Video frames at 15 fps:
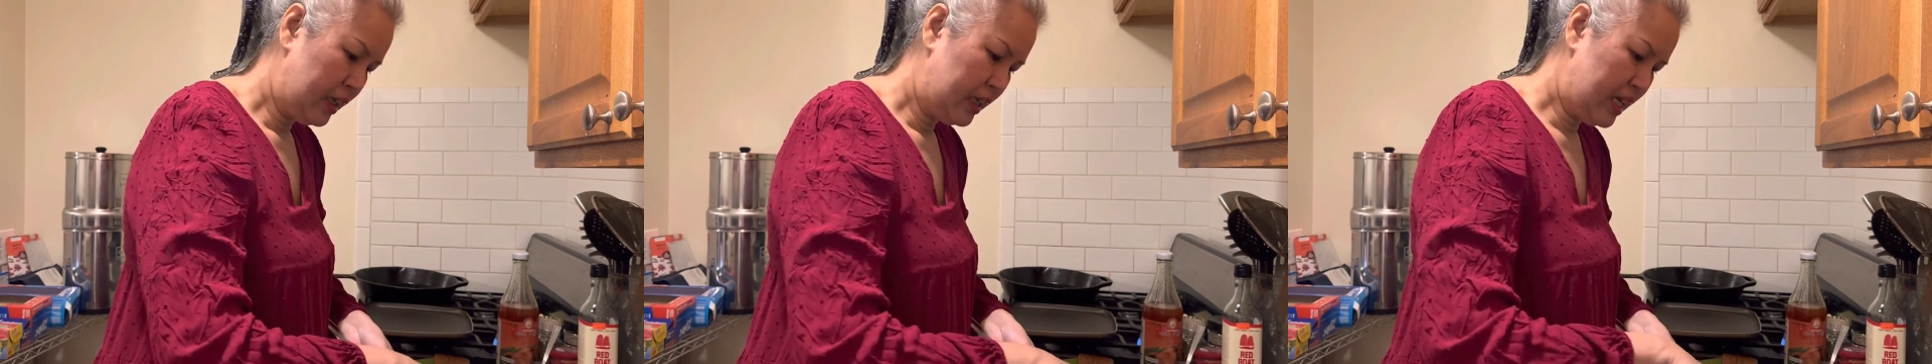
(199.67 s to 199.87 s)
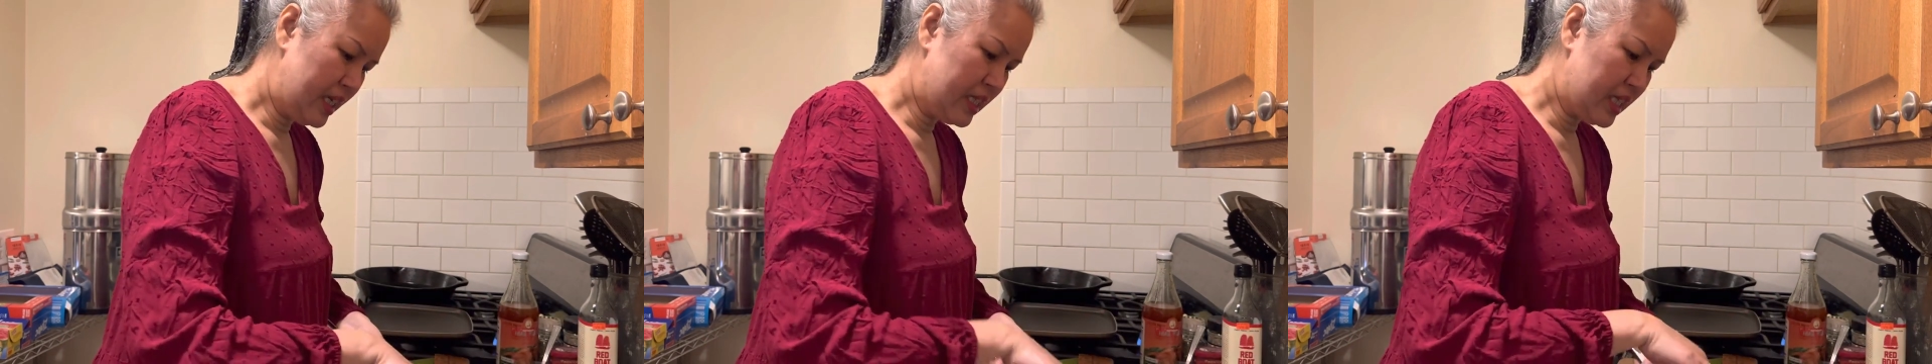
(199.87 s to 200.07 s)

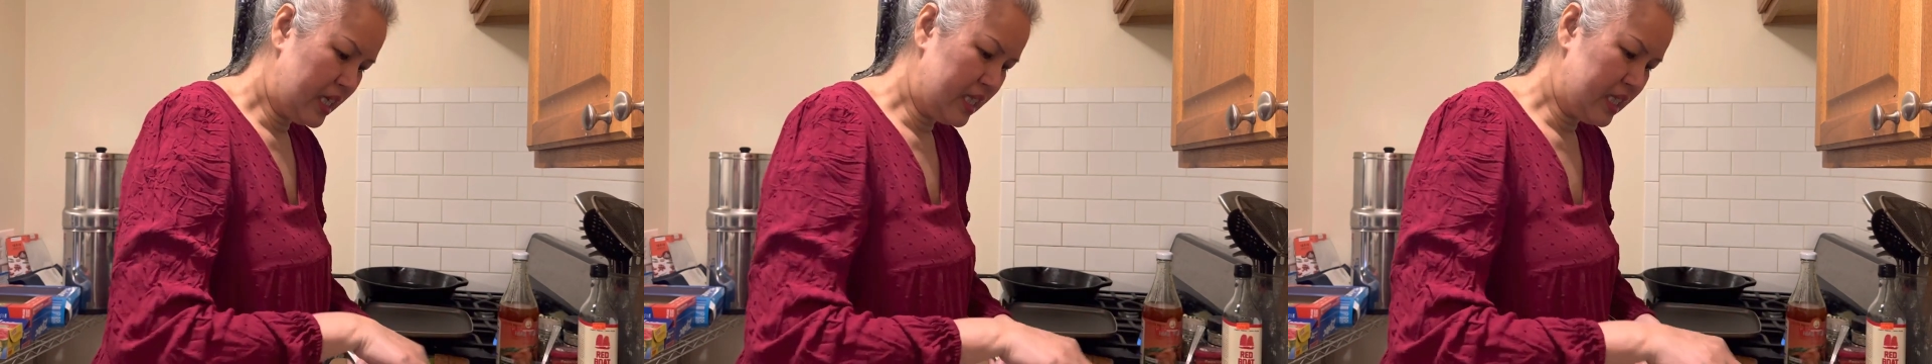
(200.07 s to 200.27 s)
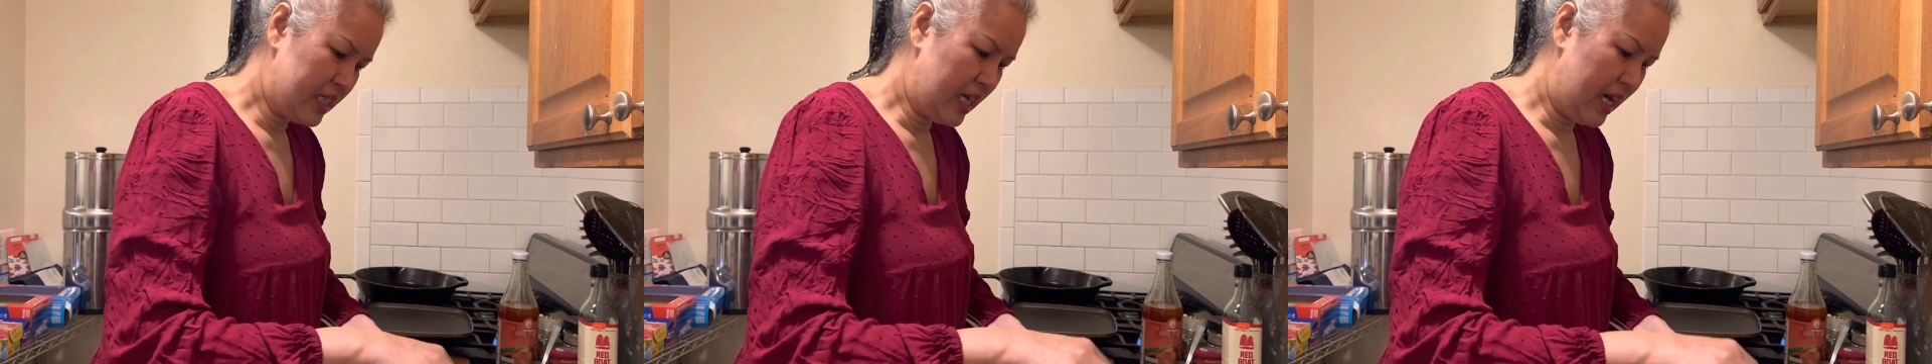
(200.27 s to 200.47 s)
this
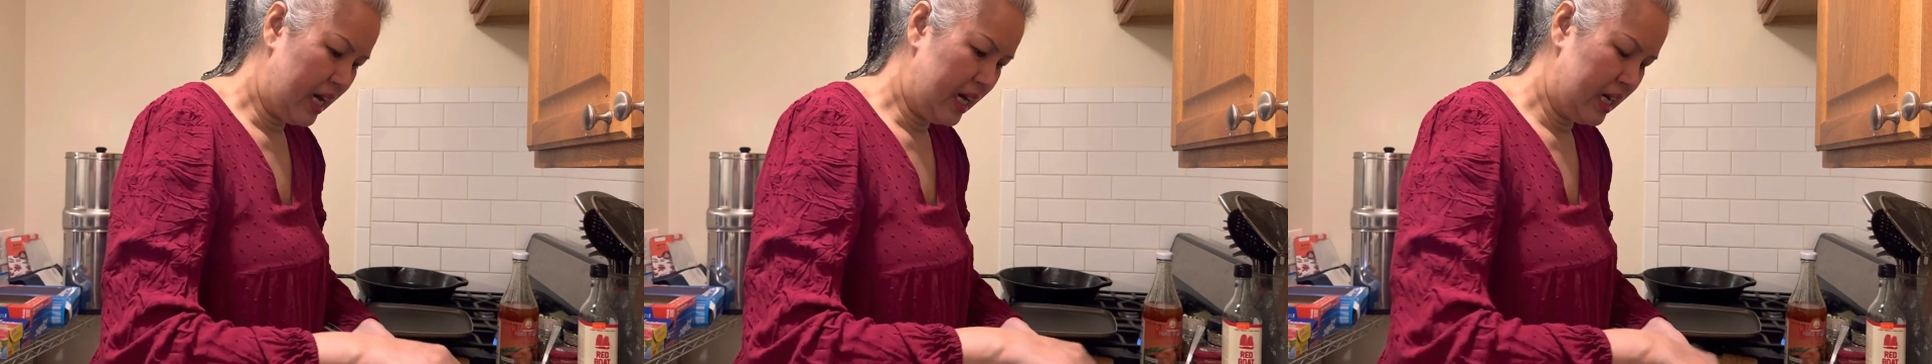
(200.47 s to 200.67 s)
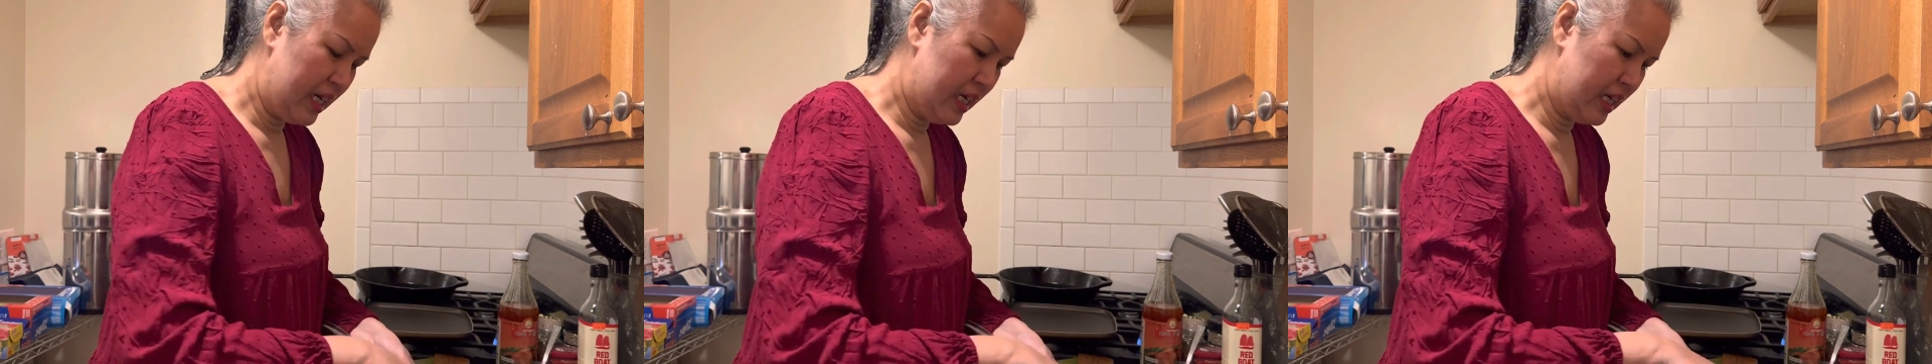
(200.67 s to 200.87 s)
is a
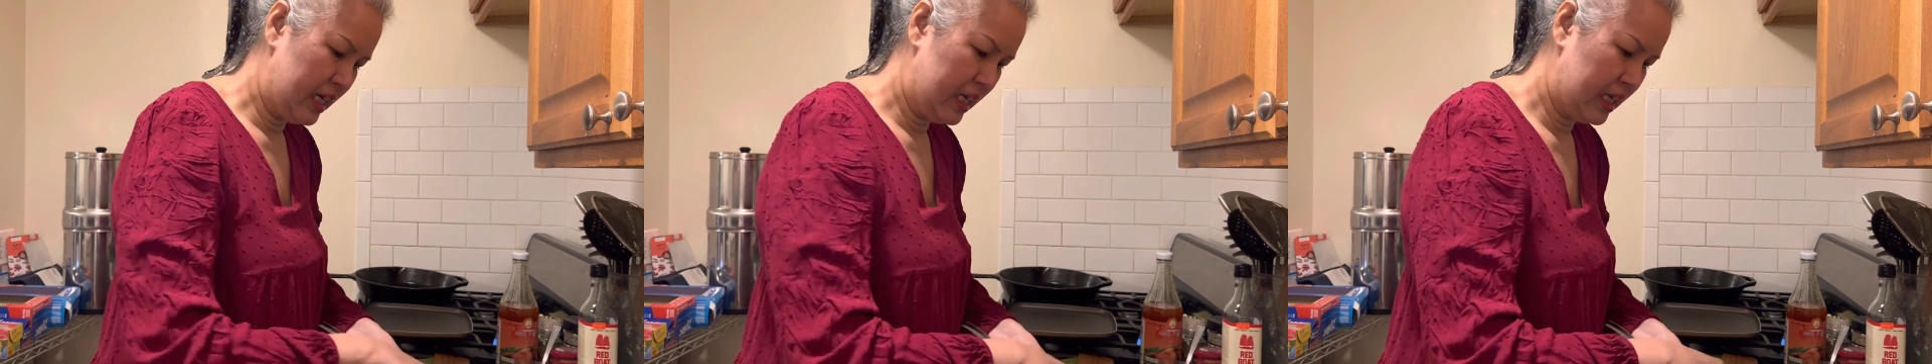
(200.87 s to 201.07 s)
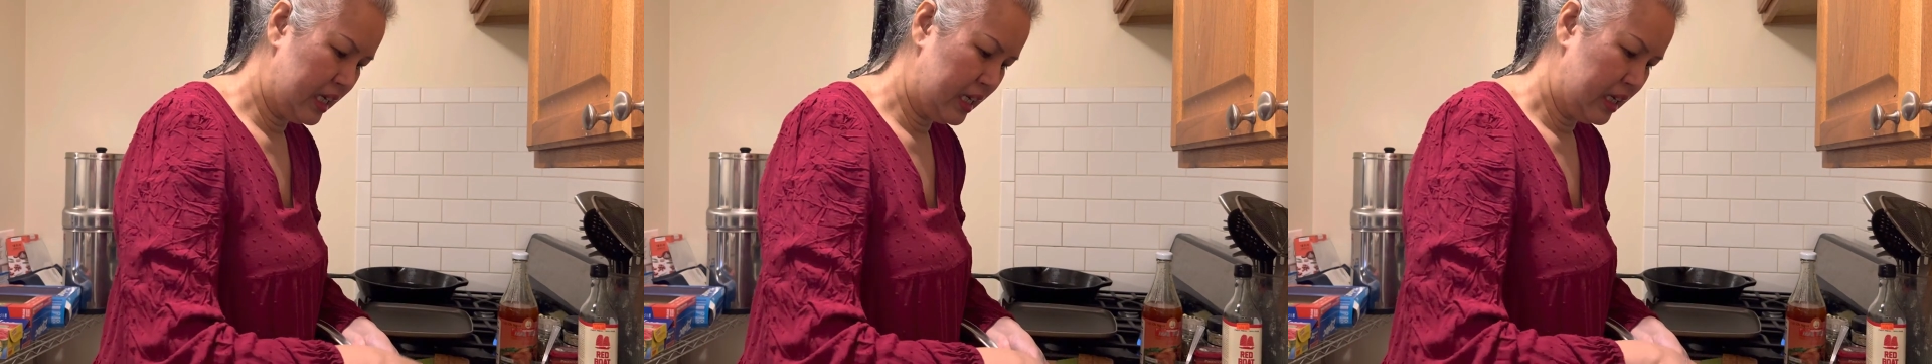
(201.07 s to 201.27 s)
uh,
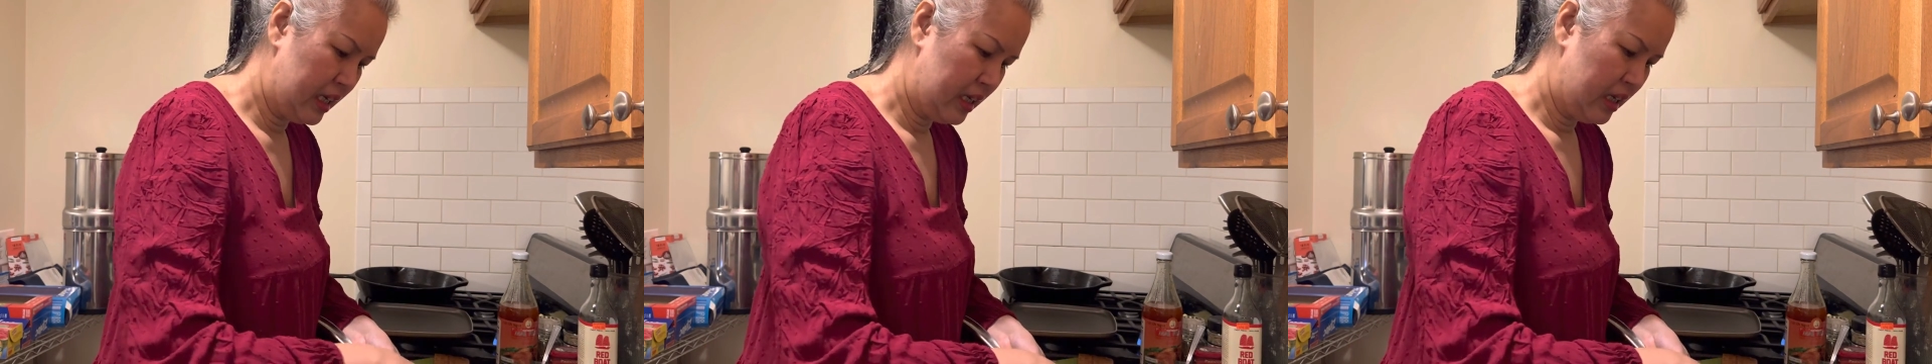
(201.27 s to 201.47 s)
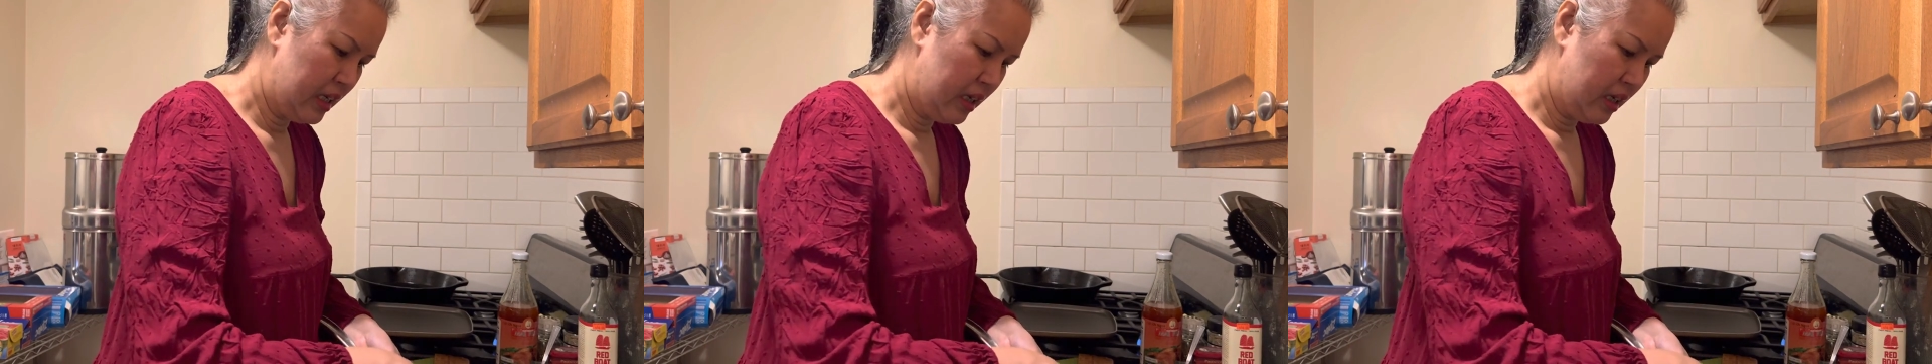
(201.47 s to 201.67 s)

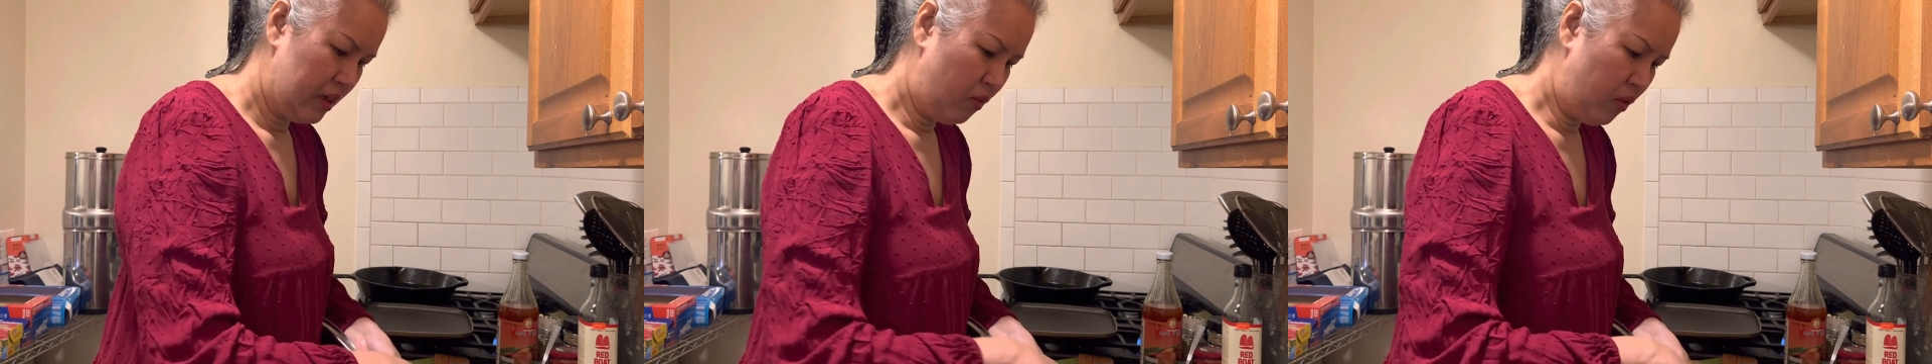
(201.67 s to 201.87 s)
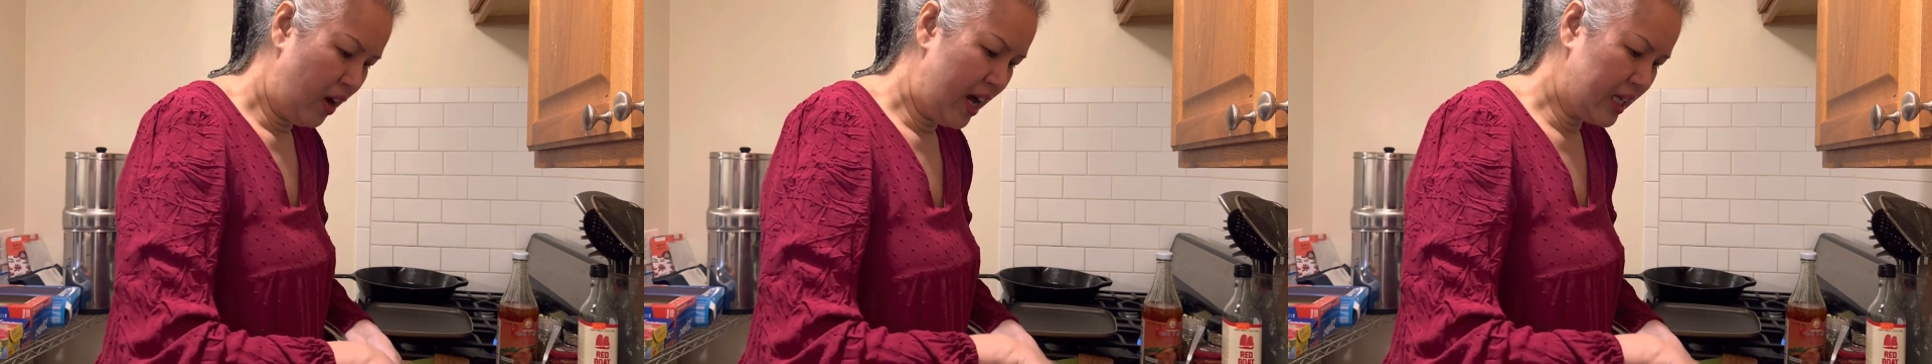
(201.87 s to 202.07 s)

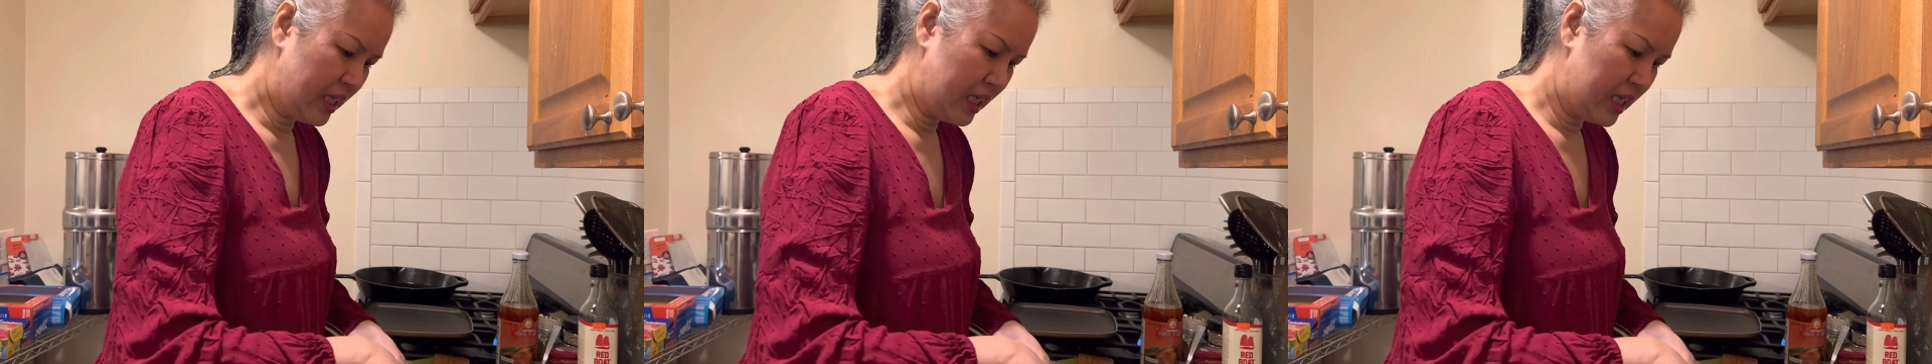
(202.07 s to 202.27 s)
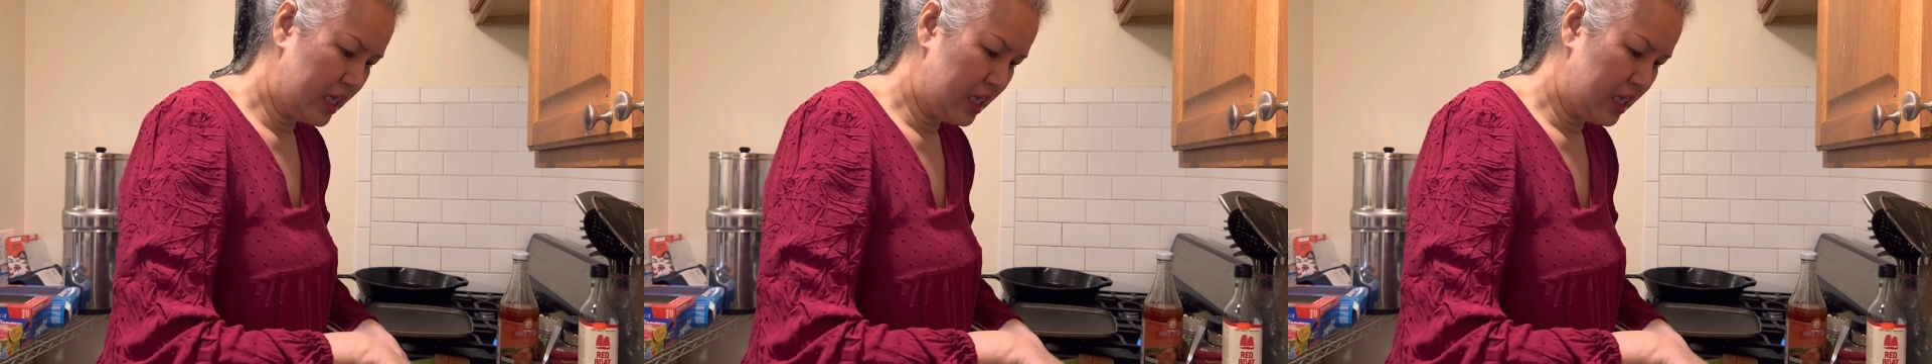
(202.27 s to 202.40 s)
one